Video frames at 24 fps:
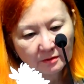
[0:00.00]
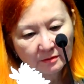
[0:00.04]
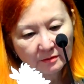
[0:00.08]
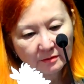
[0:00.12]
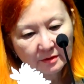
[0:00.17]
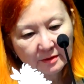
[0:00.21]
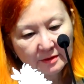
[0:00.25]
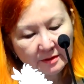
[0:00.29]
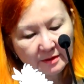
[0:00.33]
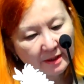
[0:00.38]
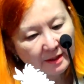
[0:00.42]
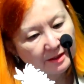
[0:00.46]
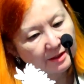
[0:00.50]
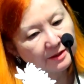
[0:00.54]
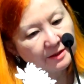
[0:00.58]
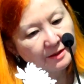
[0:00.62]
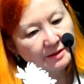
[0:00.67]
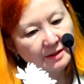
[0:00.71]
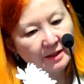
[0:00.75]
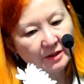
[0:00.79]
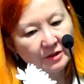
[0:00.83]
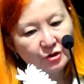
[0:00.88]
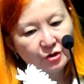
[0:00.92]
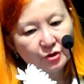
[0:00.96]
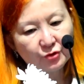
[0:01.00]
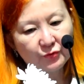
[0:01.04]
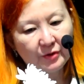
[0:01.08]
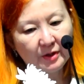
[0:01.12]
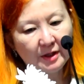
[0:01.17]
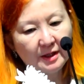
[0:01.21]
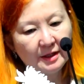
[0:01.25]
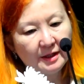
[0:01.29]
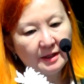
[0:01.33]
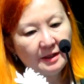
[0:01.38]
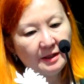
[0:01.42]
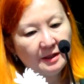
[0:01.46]
second
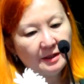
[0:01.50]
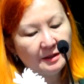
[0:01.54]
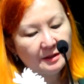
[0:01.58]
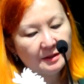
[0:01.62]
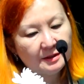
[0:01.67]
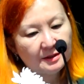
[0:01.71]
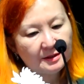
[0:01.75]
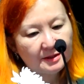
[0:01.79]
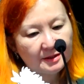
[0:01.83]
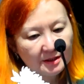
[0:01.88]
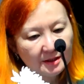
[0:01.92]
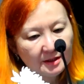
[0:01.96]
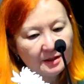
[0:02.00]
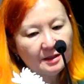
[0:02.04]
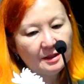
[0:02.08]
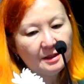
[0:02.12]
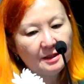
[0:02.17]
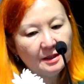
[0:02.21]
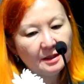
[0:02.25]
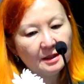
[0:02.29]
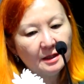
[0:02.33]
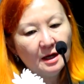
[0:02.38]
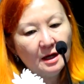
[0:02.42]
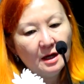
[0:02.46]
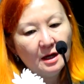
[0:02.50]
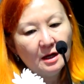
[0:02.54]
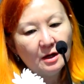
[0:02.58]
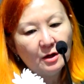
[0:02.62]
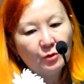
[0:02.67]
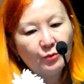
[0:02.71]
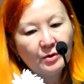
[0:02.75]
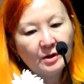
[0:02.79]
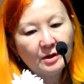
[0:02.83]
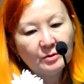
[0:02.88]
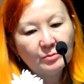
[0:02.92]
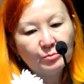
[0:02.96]
century CE,
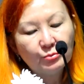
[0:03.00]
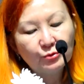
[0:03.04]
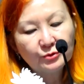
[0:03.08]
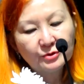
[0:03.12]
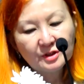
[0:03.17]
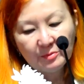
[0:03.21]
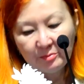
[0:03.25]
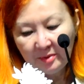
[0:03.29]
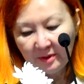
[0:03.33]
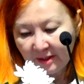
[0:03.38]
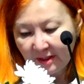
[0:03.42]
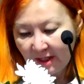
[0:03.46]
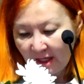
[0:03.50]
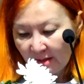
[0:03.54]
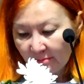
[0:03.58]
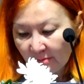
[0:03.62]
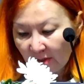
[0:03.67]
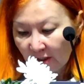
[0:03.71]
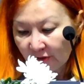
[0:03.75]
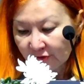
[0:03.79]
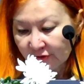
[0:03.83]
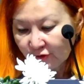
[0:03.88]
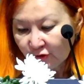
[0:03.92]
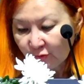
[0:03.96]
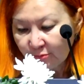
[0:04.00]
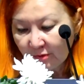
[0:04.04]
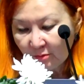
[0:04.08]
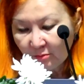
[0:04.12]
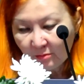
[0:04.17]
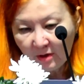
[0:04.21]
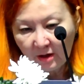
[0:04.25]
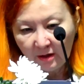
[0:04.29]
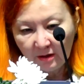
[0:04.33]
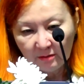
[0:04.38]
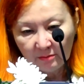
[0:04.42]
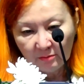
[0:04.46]
when Buddha became
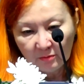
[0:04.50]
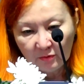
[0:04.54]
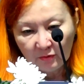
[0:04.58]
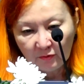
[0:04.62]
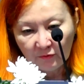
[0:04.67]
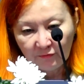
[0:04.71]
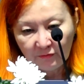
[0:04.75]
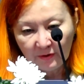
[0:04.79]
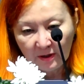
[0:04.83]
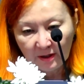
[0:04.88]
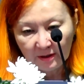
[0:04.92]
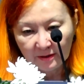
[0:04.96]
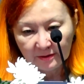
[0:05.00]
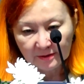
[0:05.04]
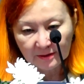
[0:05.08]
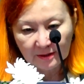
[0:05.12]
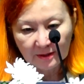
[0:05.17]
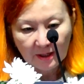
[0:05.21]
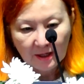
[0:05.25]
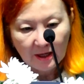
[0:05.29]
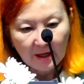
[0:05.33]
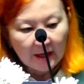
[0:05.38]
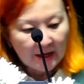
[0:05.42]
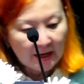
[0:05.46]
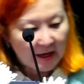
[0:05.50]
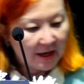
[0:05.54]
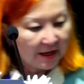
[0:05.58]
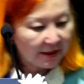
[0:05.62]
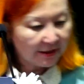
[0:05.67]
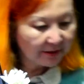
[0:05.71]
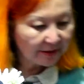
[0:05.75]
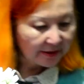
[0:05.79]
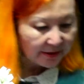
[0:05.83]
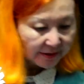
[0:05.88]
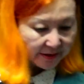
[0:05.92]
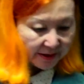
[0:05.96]
anthropomorphized.
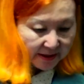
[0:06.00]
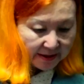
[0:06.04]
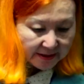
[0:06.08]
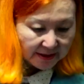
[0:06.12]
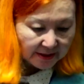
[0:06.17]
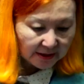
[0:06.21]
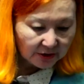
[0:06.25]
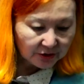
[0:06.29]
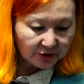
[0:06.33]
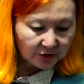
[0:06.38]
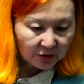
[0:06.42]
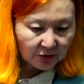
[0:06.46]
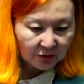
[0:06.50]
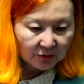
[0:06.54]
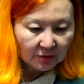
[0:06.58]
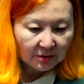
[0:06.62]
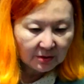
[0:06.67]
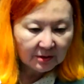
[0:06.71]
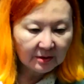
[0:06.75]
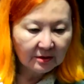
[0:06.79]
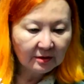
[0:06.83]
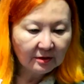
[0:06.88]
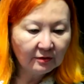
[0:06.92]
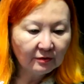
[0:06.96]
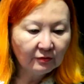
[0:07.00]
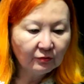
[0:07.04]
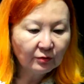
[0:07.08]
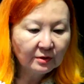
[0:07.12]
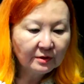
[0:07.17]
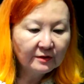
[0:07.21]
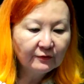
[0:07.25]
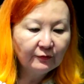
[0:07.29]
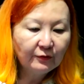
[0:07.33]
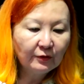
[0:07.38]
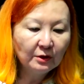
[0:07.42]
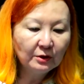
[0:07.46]
And this also
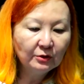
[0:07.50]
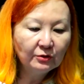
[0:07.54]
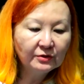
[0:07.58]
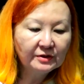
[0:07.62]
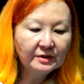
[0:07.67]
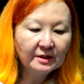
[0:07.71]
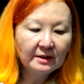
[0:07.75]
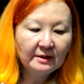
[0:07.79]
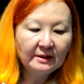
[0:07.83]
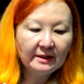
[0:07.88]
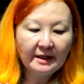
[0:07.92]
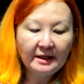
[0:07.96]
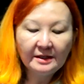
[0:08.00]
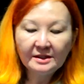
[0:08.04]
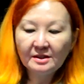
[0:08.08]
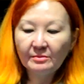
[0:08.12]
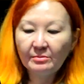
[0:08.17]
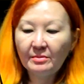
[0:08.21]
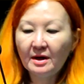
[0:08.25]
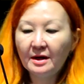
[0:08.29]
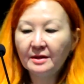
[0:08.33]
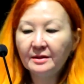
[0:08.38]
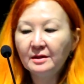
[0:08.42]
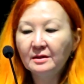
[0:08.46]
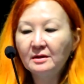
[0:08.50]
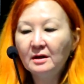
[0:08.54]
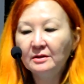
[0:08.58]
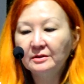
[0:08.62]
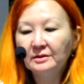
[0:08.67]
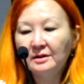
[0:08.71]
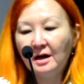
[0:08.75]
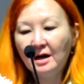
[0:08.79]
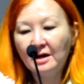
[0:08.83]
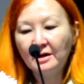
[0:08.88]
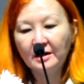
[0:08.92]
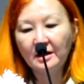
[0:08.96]
was followed later by the
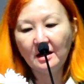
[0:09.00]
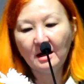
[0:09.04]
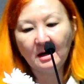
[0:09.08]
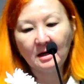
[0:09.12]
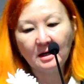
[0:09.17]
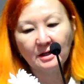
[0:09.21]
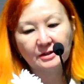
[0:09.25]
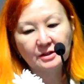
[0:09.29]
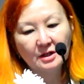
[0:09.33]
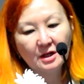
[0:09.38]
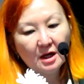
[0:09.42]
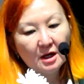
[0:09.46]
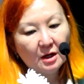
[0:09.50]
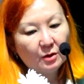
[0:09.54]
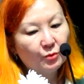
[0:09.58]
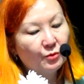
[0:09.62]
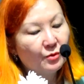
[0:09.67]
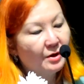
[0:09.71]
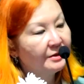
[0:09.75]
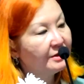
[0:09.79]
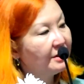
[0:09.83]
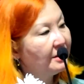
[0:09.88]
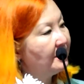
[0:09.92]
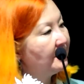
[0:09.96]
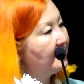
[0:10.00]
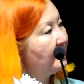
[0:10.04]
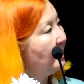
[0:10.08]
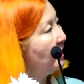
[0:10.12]
Gandhara art, when it